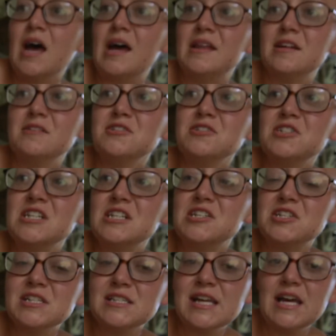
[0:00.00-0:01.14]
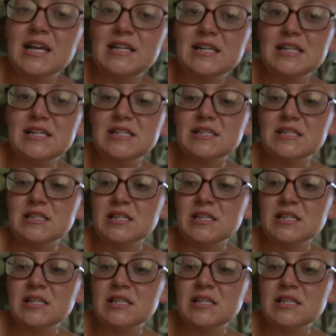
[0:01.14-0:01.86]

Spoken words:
Another thing she said is